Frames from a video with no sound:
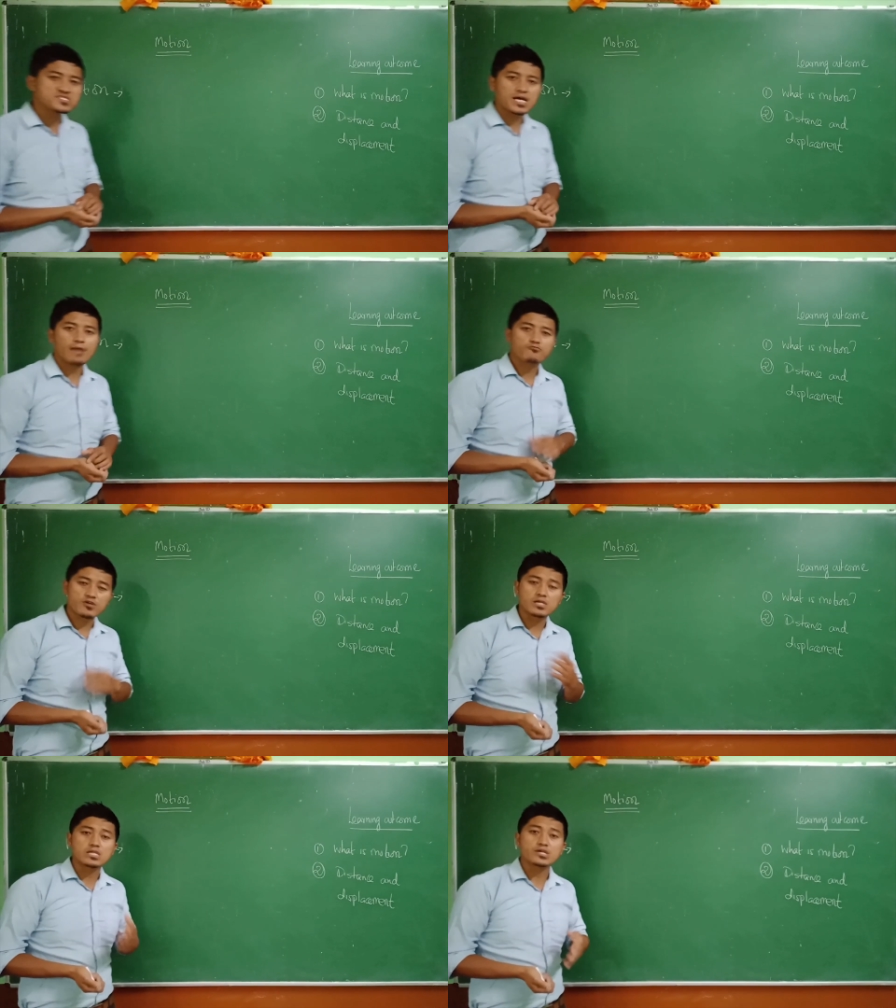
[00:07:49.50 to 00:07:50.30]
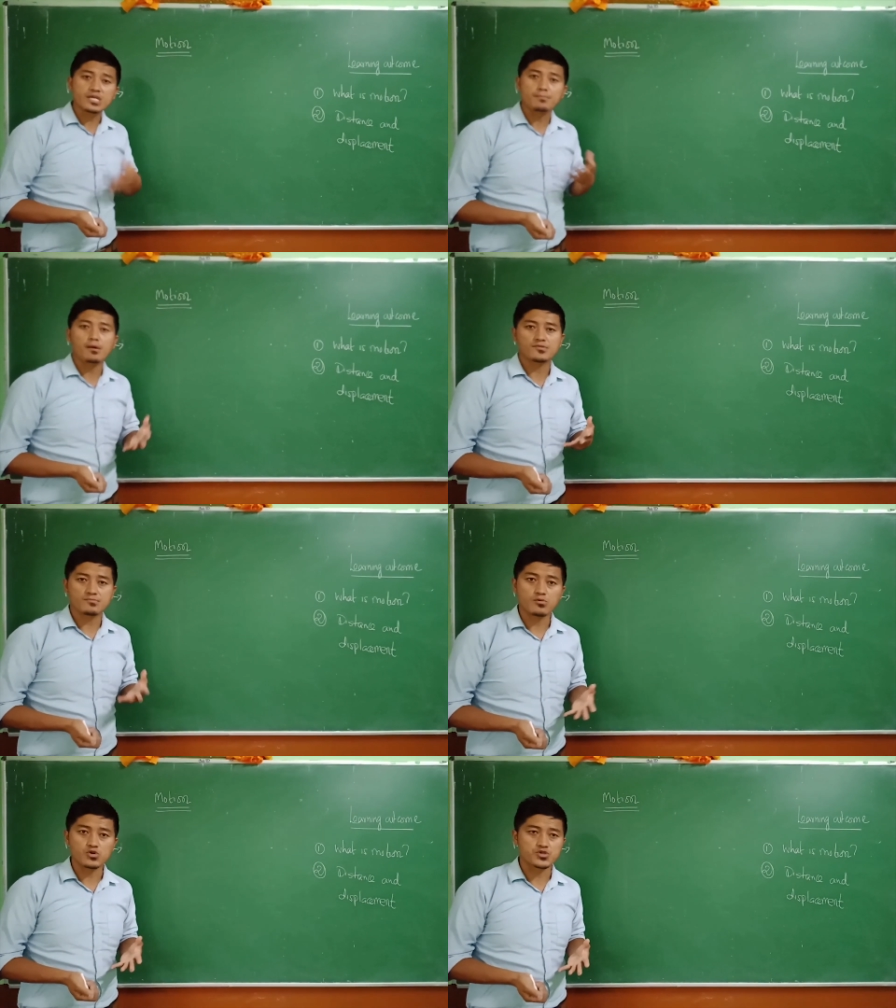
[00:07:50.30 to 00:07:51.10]
time we are learning about the
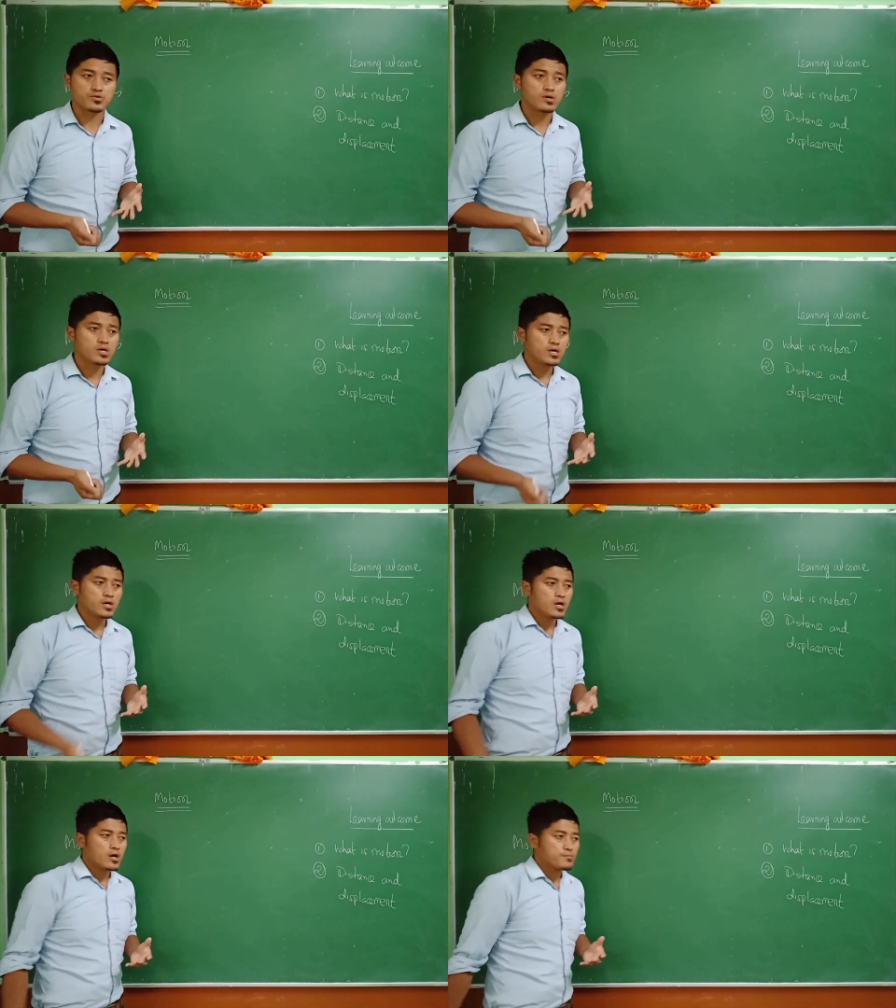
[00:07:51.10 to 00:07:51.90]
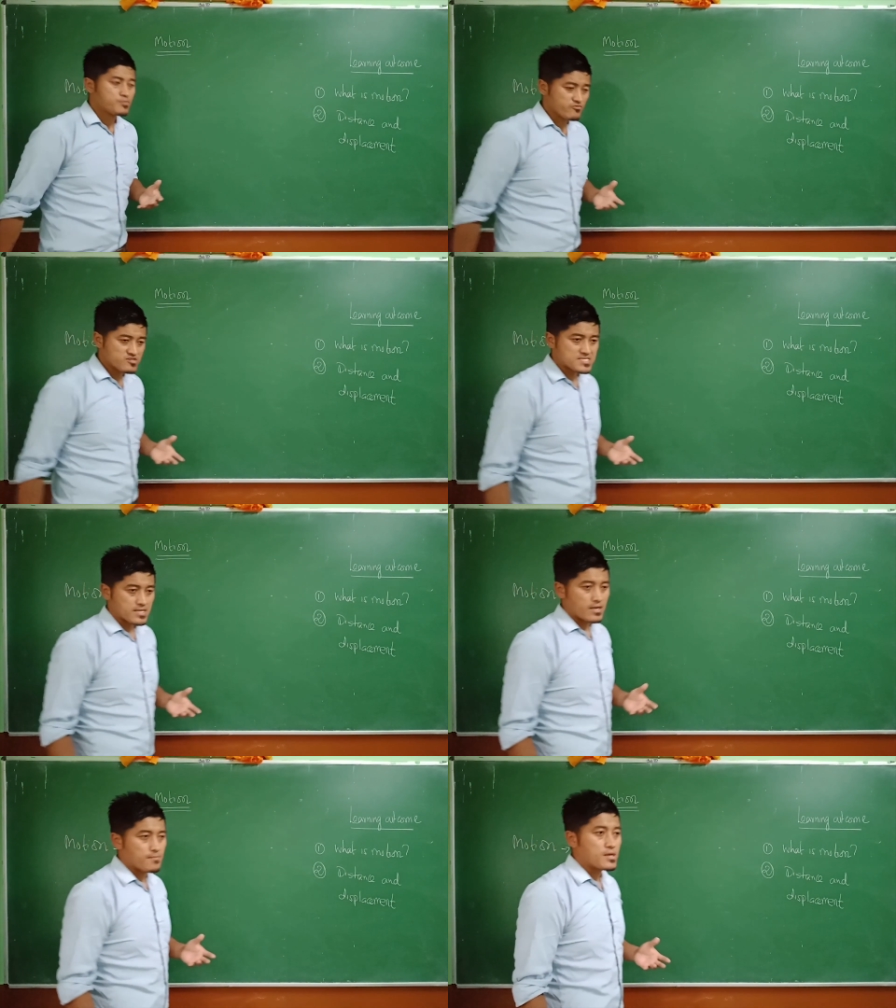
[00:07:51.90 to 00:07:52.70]
motion.
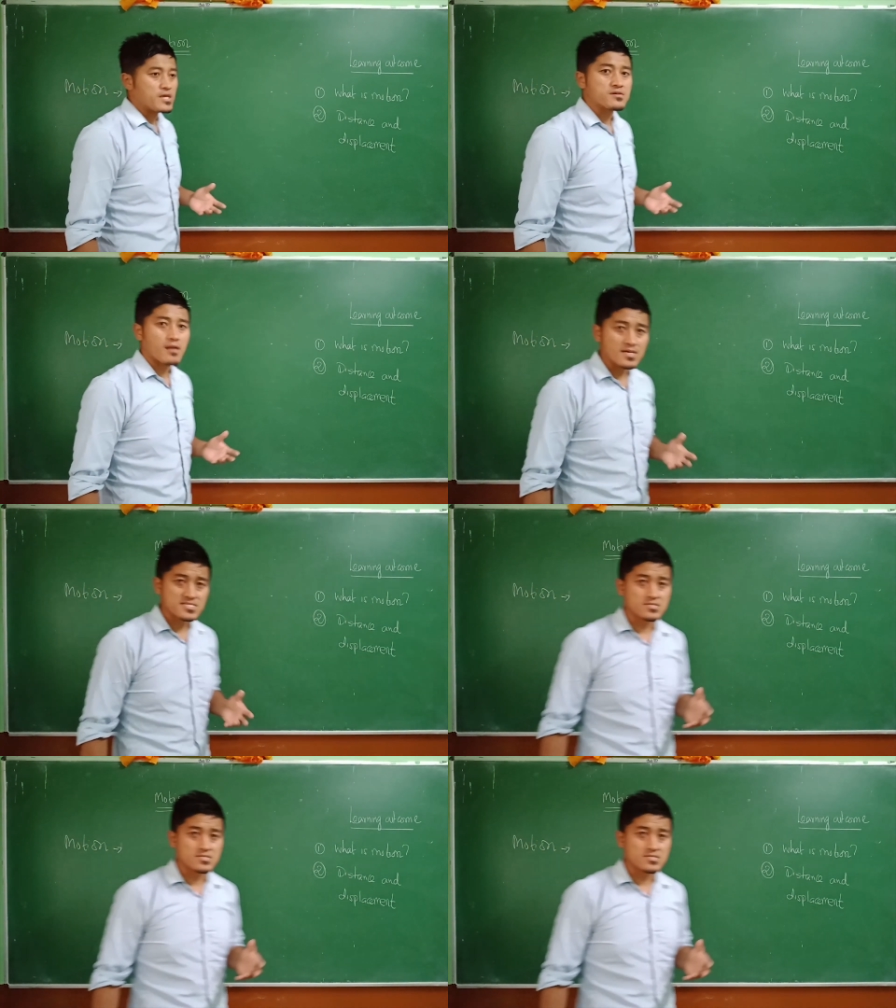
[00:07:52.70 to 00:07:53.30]
Previously in class